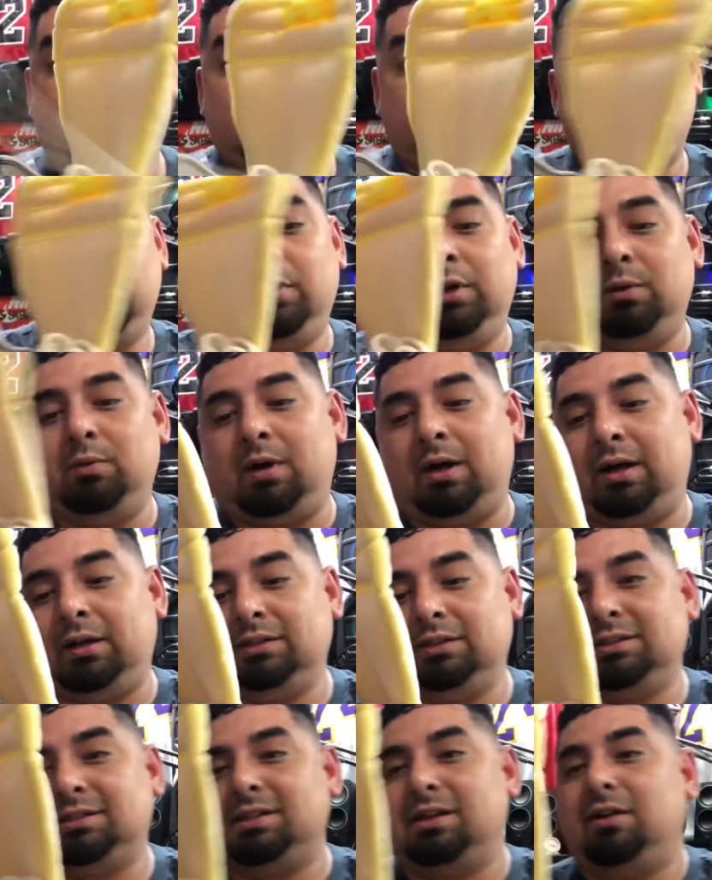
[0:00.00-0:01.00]
Pretty
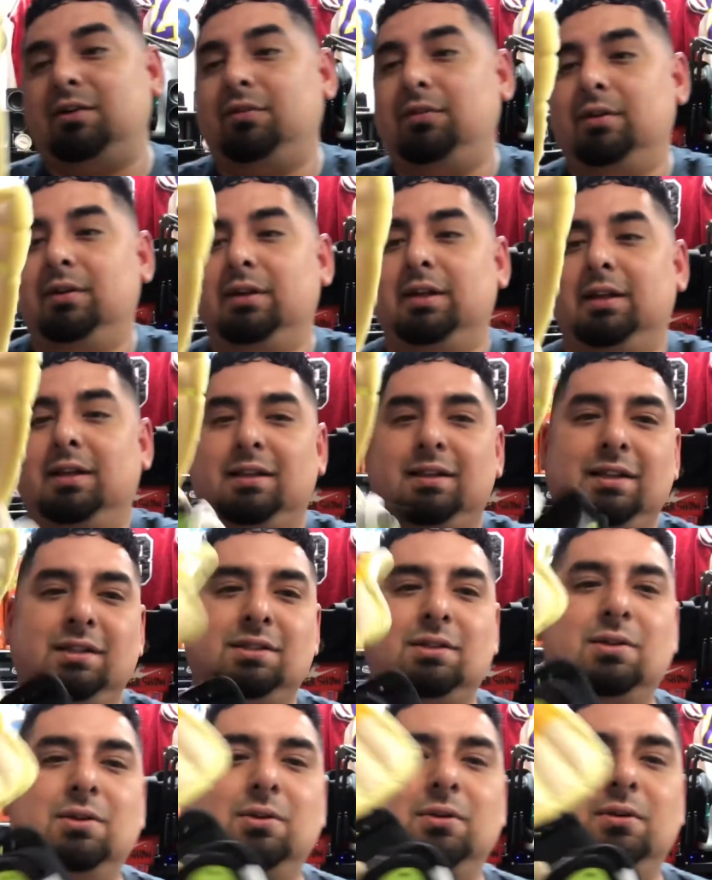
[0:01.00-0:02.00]
wild stuff. These
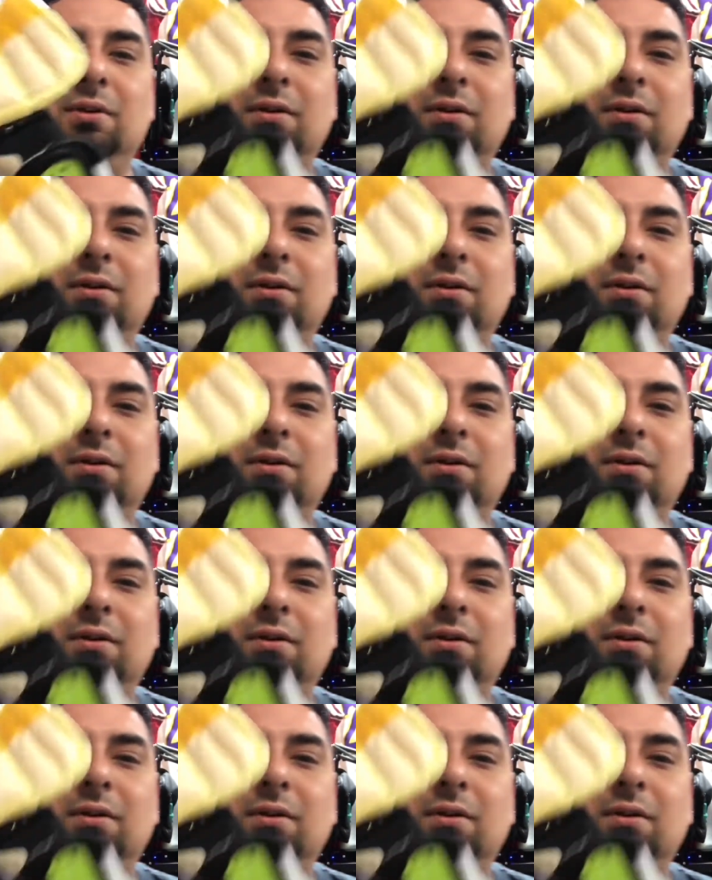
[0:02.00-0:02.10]
are cool.